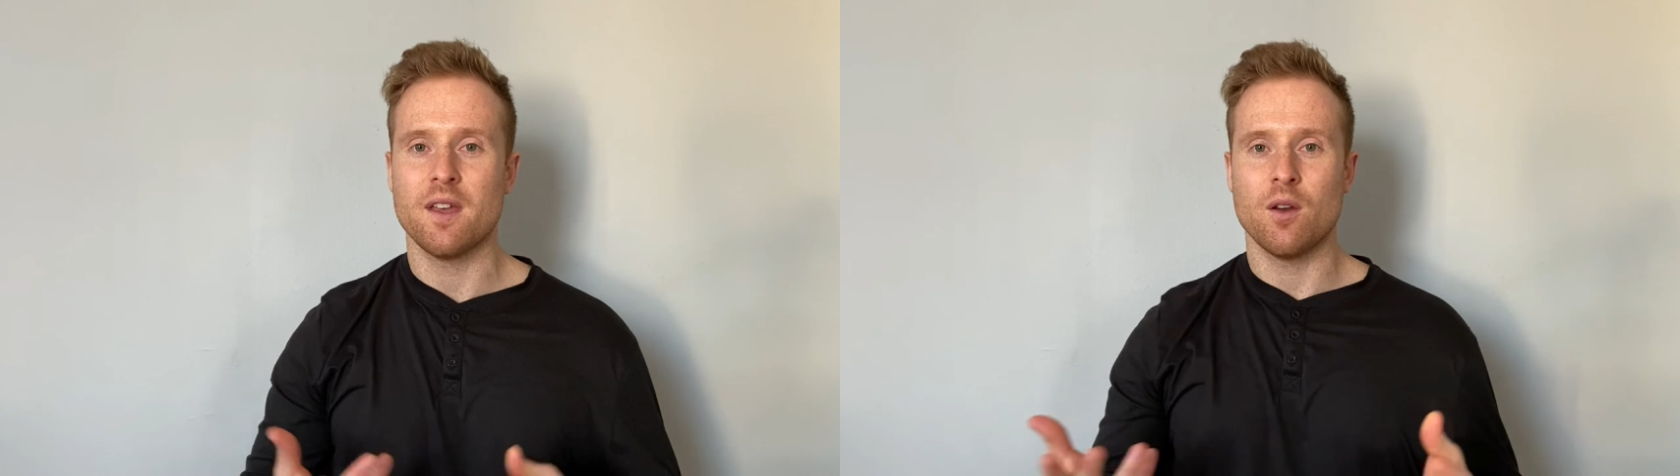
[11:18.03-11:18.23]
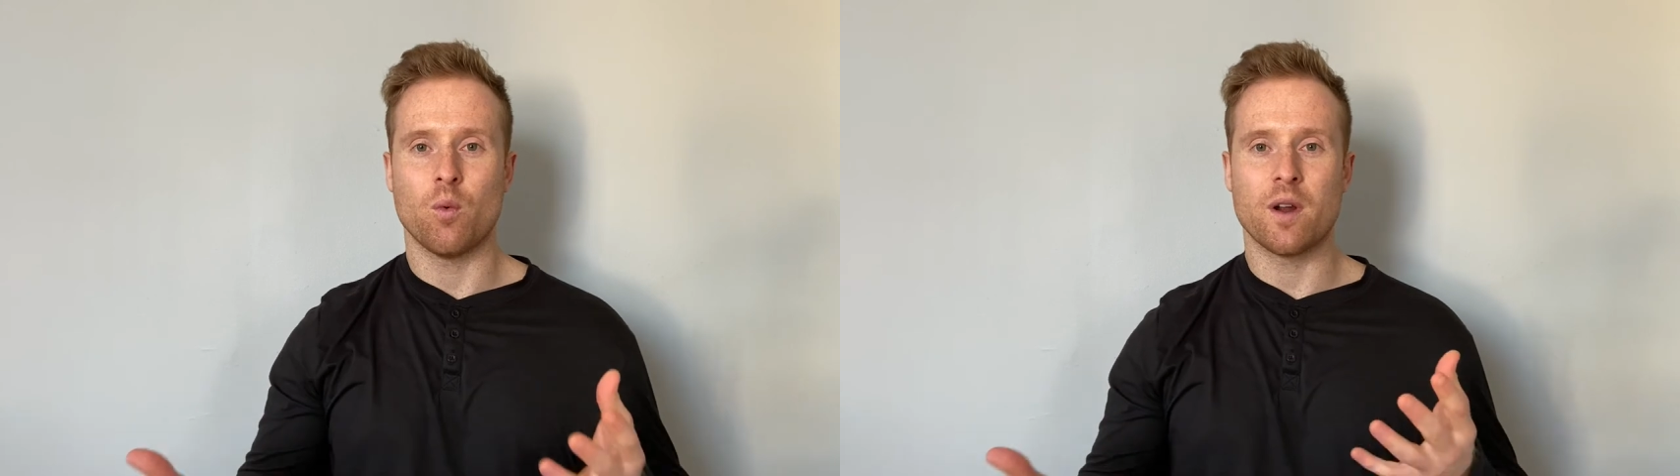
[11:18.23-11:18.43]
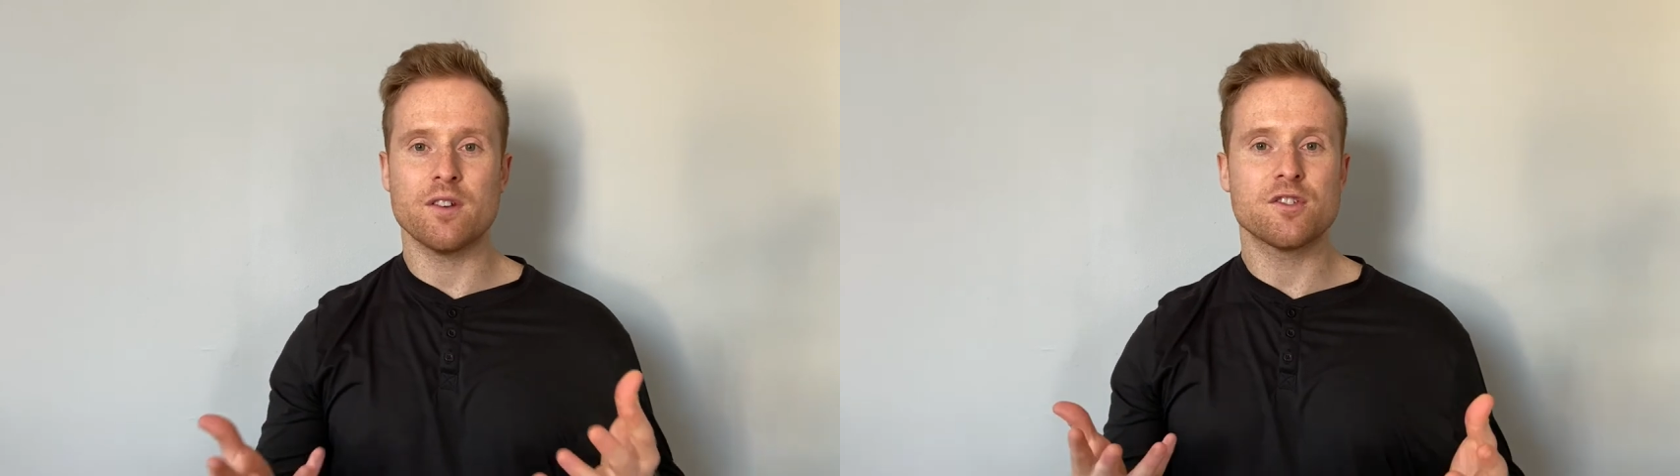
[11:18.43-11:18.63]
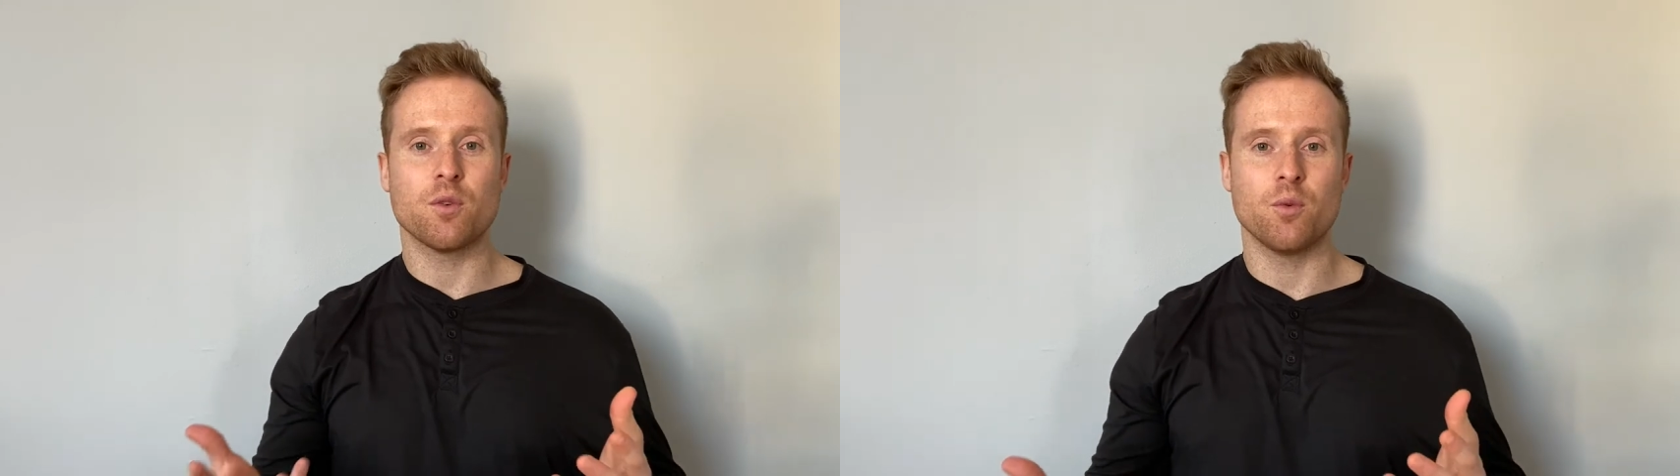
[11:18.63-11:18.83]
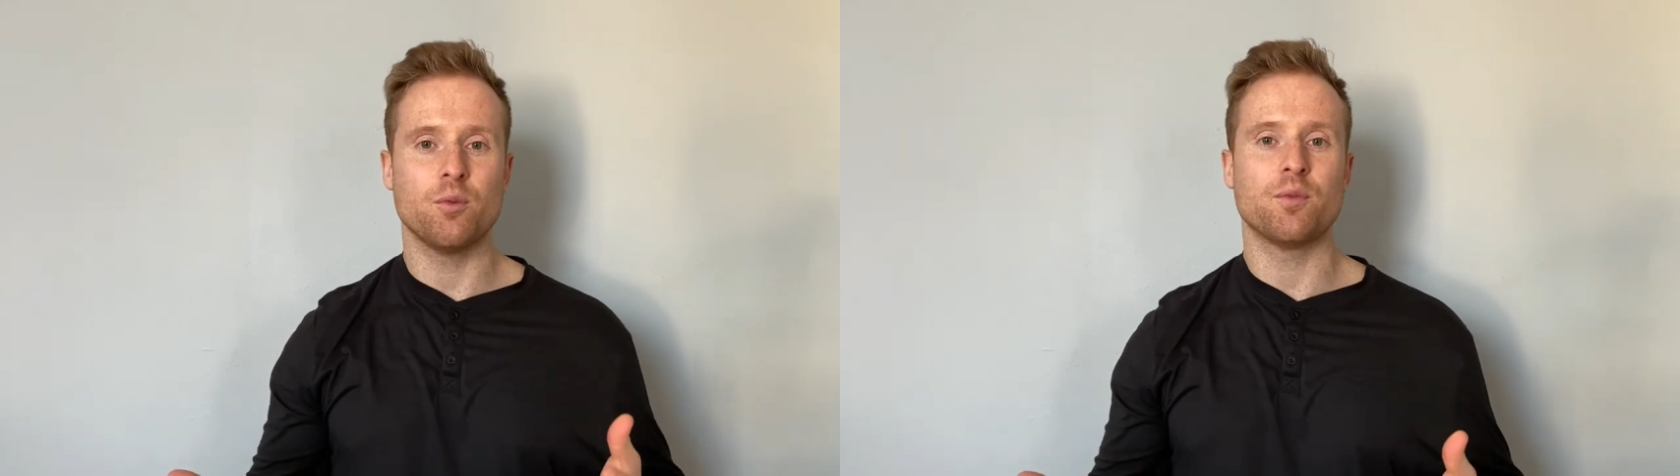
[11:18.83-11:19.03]
where's the
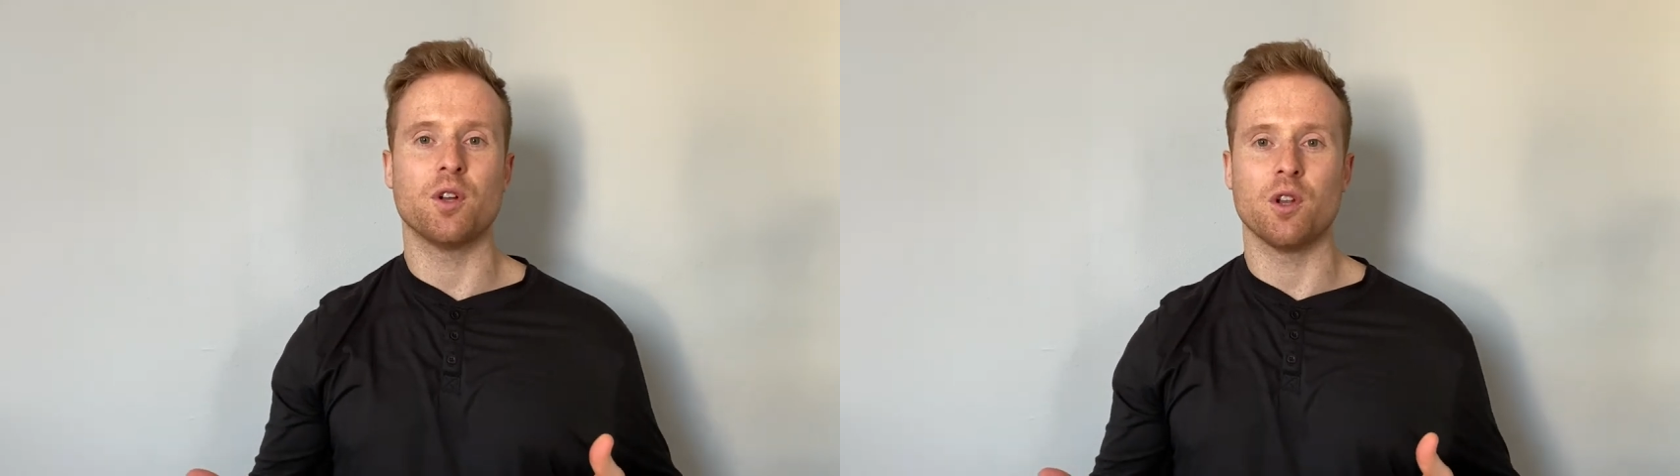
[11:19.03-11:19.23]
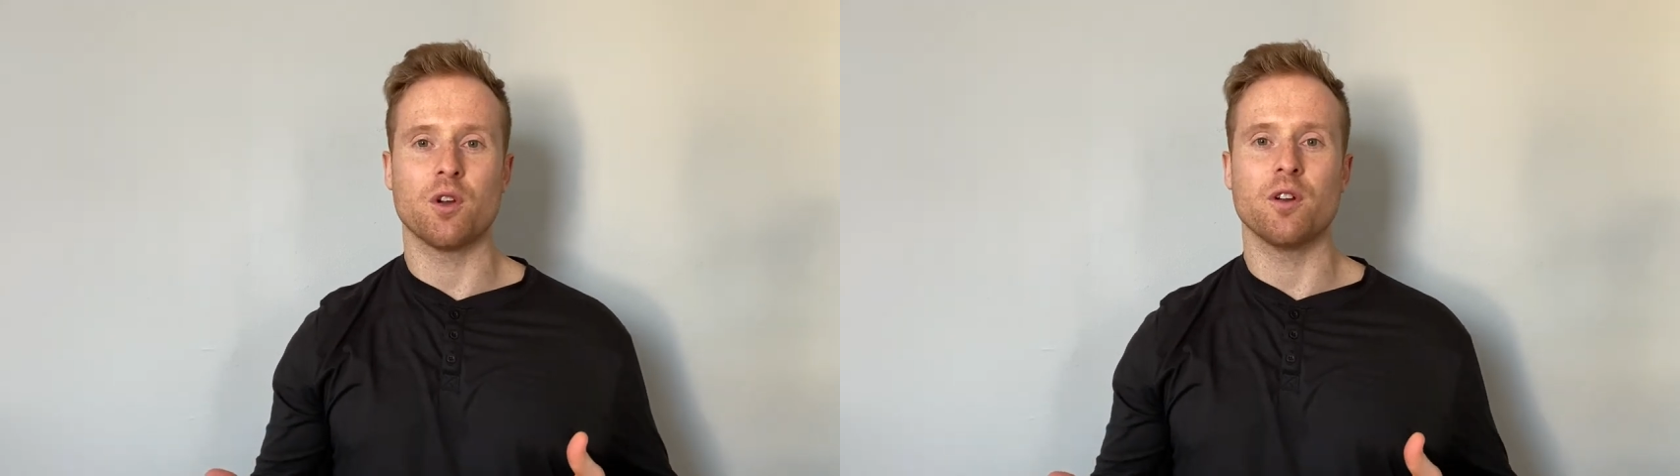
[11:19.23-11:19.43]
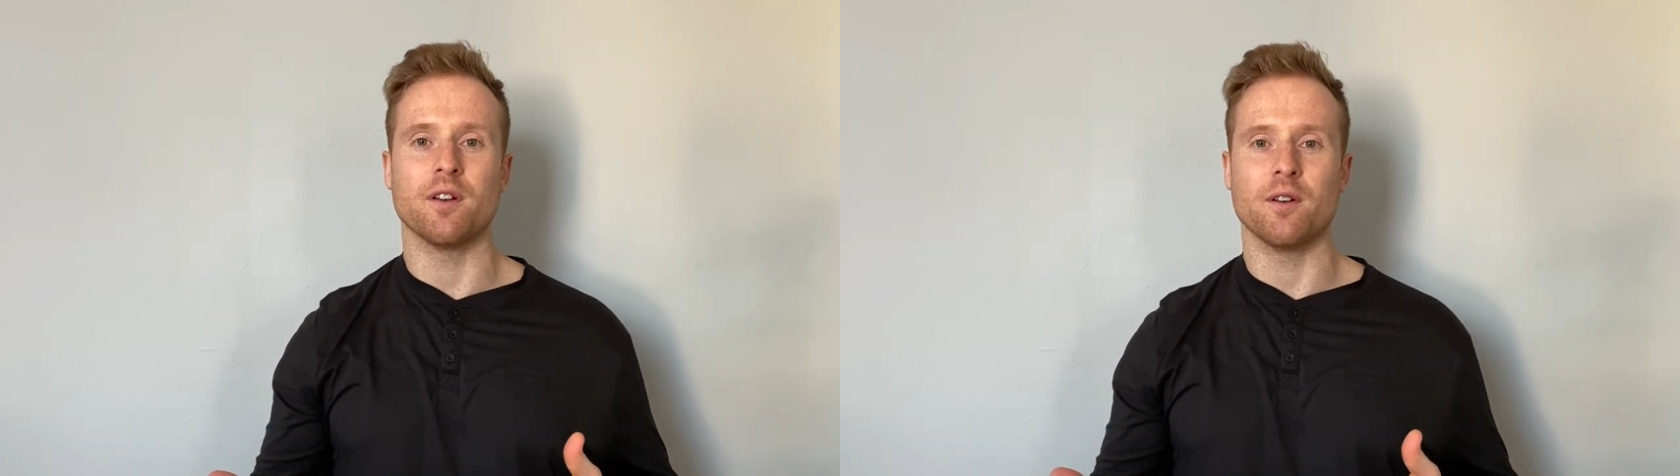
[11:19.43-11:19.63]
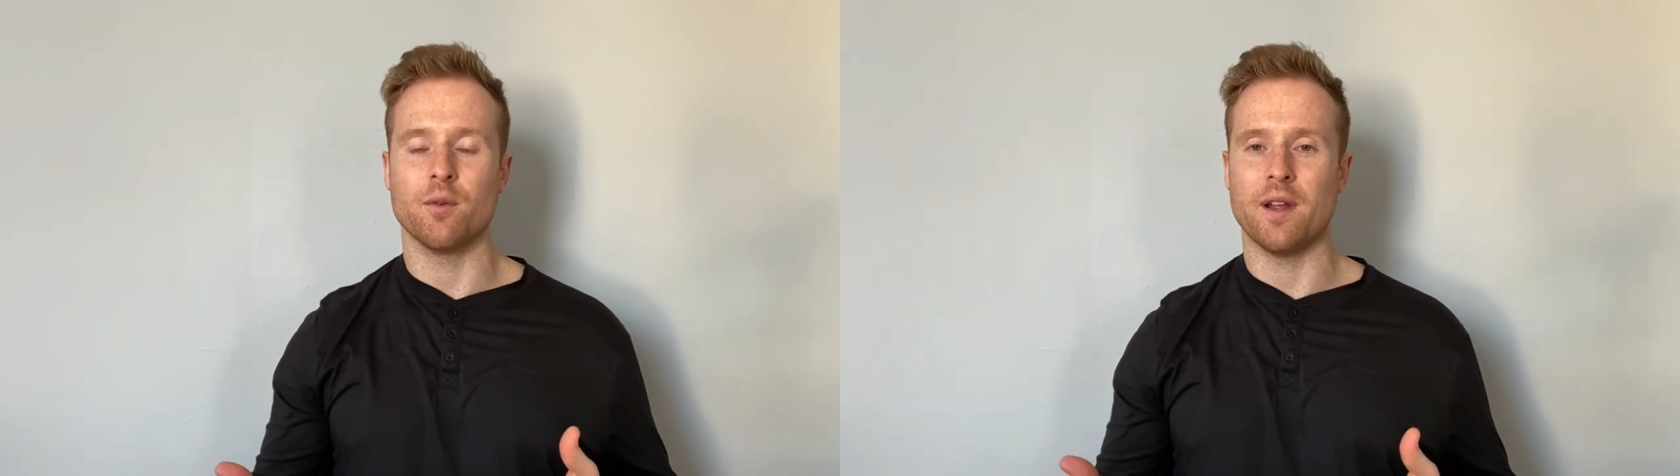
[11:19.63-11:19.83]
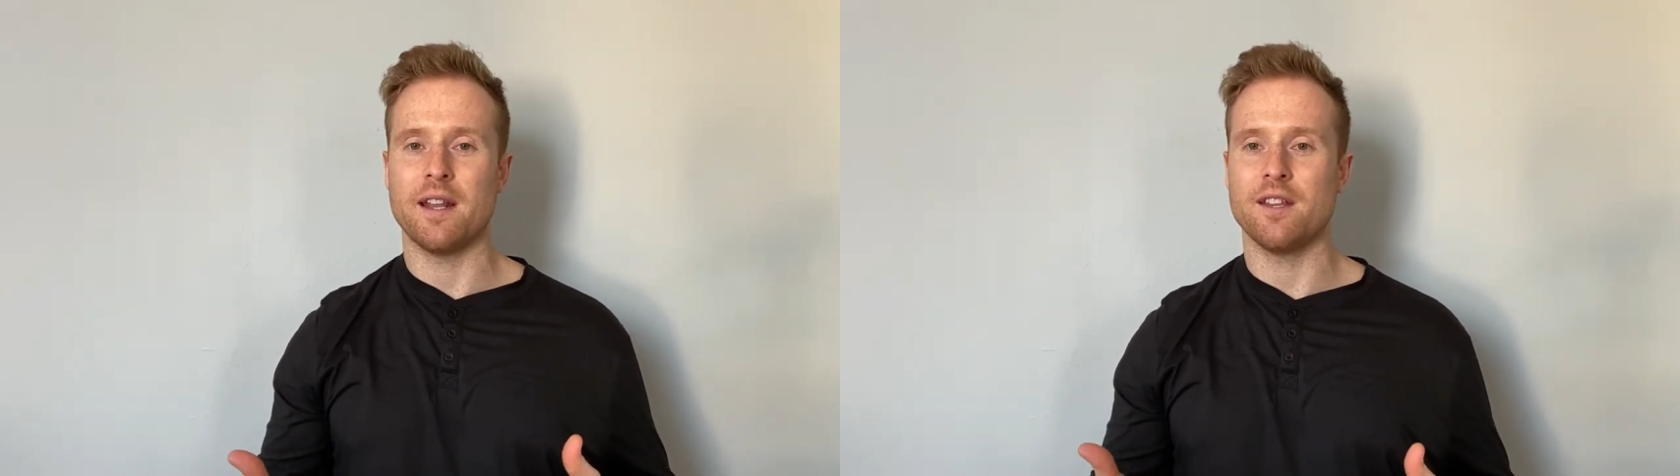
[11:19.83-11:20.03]
room to learn,
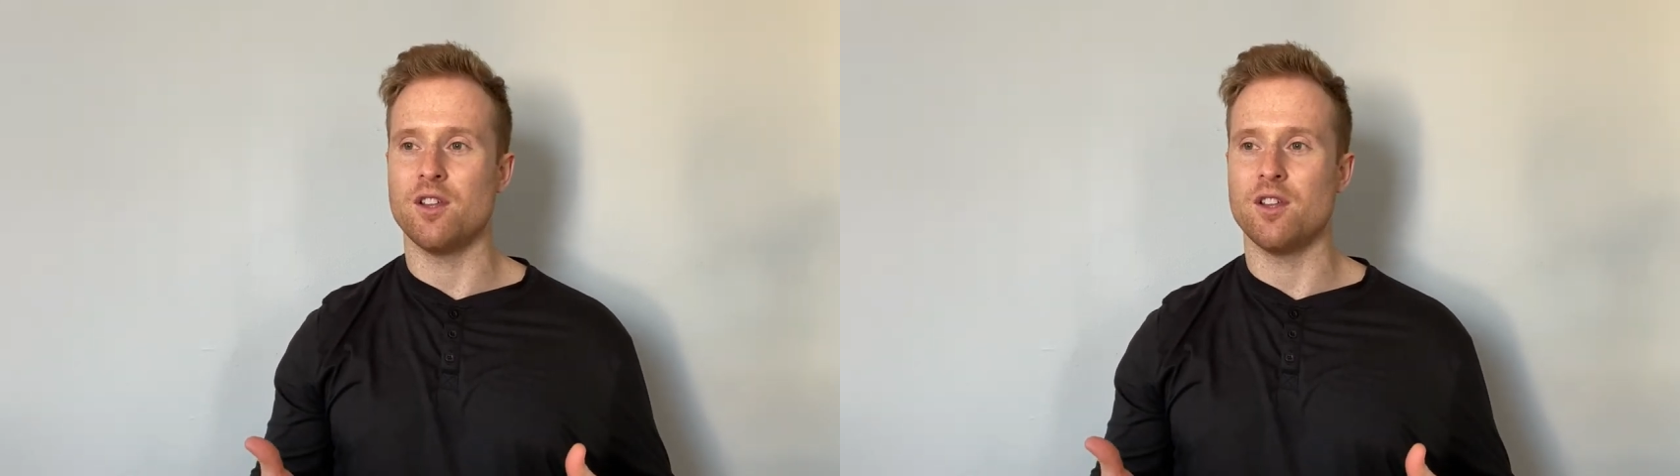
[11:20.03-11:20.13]
right?